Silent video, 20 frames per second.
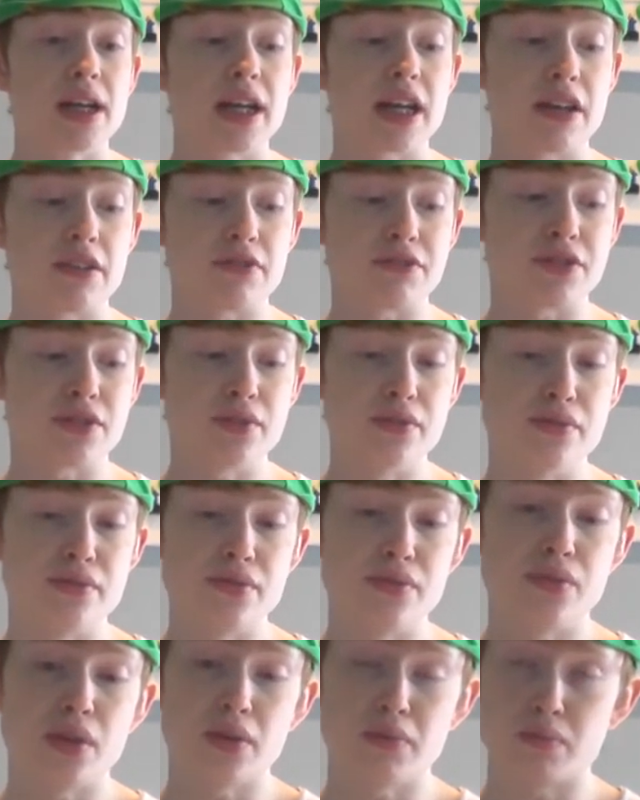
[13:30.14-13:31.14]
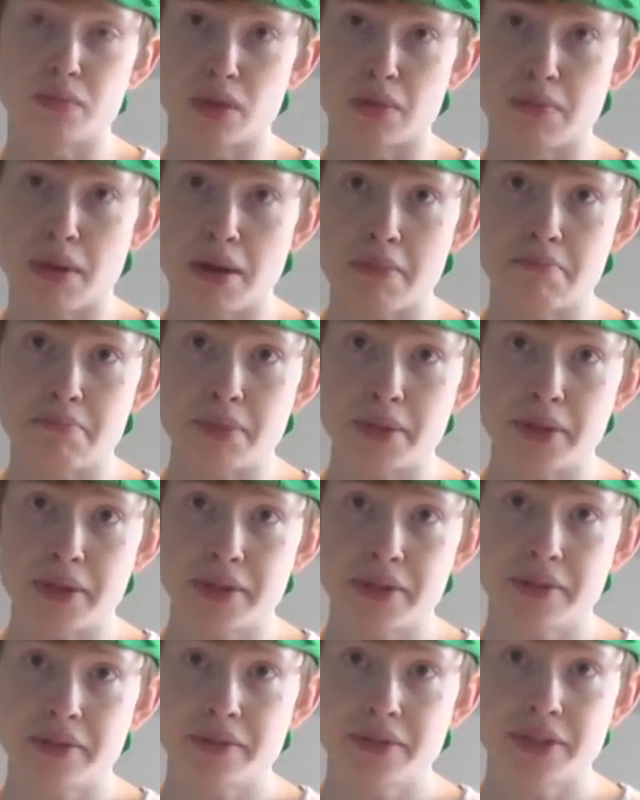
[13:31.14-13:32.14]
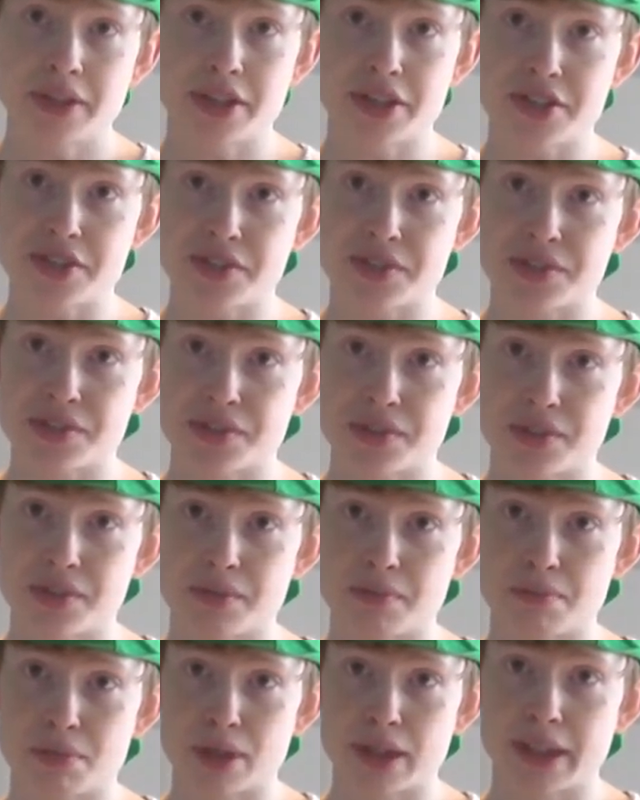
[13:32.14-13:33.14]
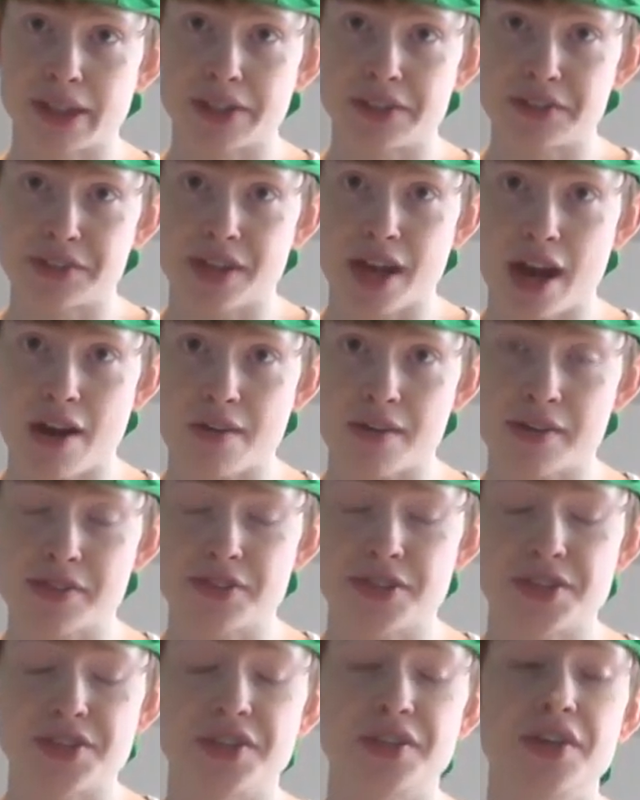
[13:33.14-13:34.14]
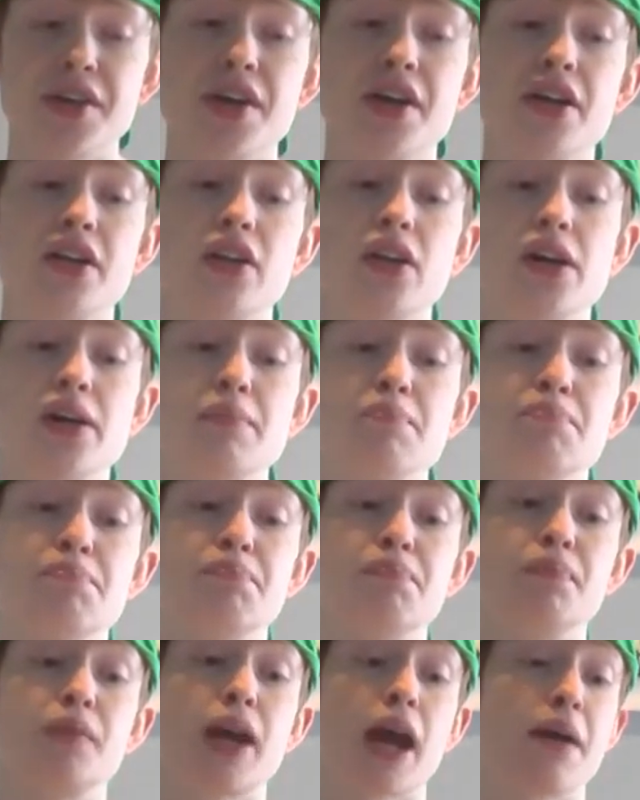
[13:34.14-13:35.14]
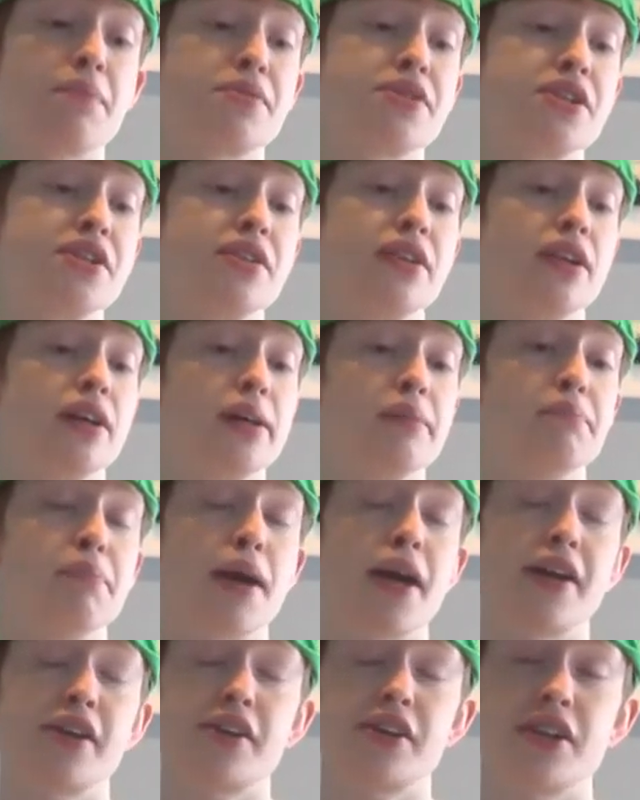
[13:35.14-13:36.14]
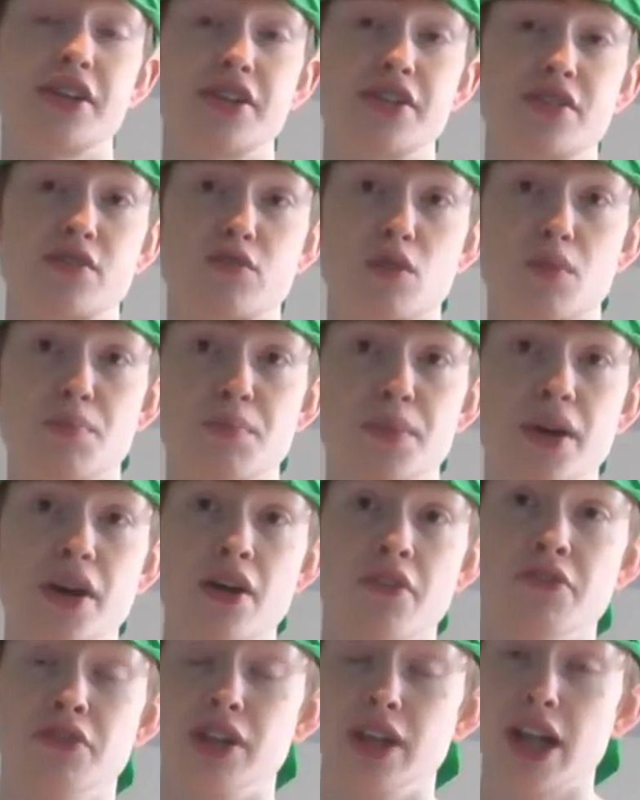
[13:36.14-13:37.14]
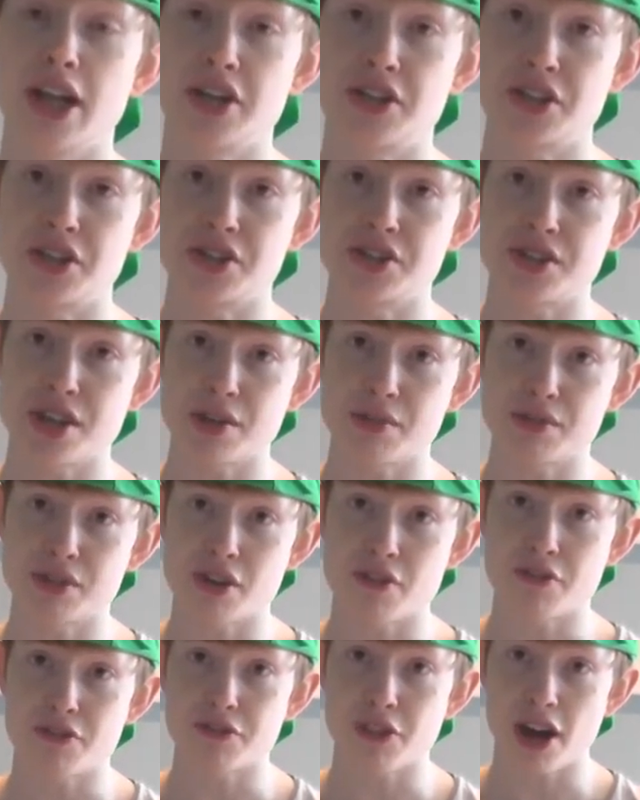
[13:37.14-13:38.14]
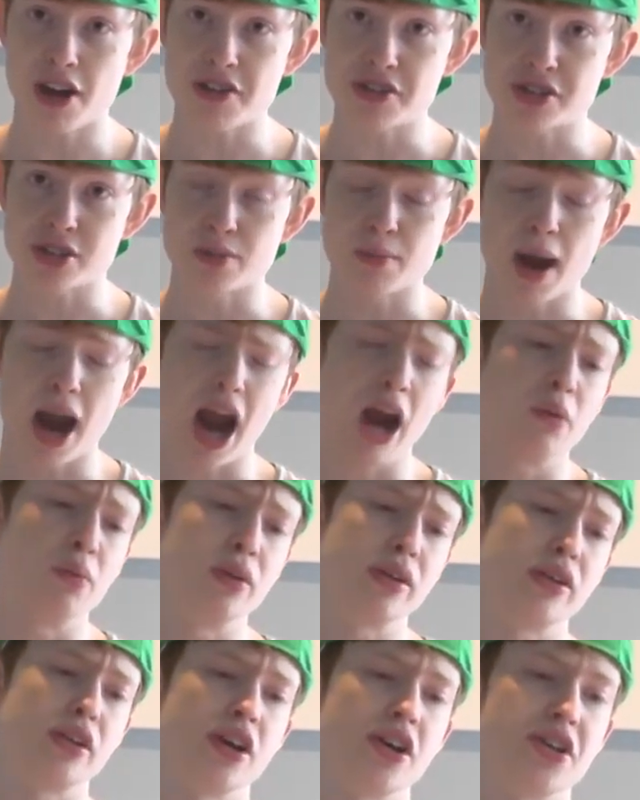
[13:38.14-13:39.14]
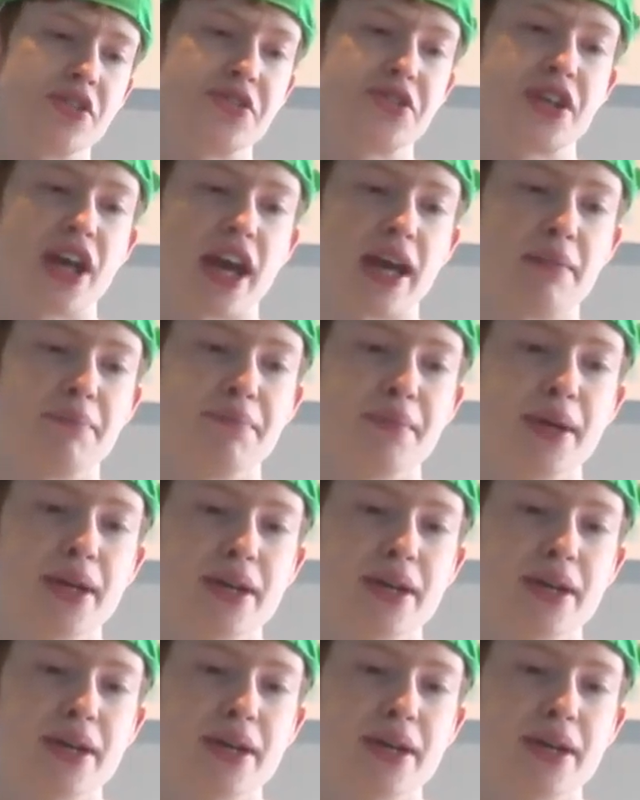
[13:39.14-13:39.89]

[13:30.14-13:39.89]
If you do not remember this brilliant character, Line Captain Linebeck is from the Legend of Zelda Phantom Hourglass game.